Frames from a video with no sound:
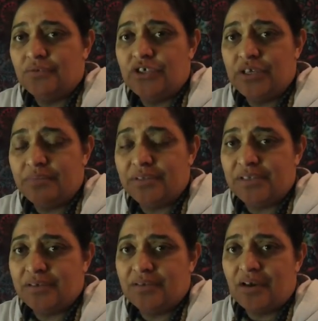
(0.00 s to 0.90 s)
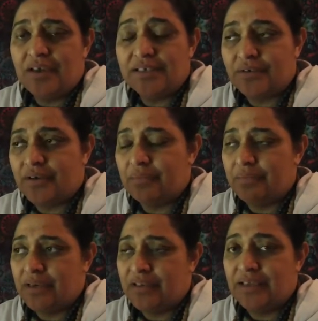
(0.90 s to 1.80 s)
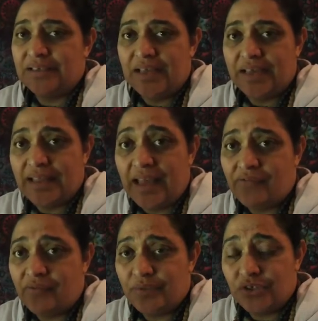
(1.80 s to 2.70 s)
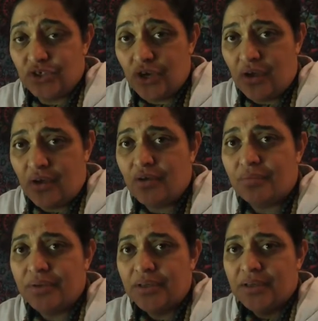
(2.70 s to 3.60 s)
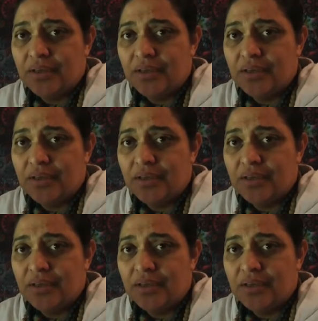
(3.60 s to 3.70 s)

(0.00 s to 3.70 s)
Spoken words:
chips and ice cream and things like that from the shop,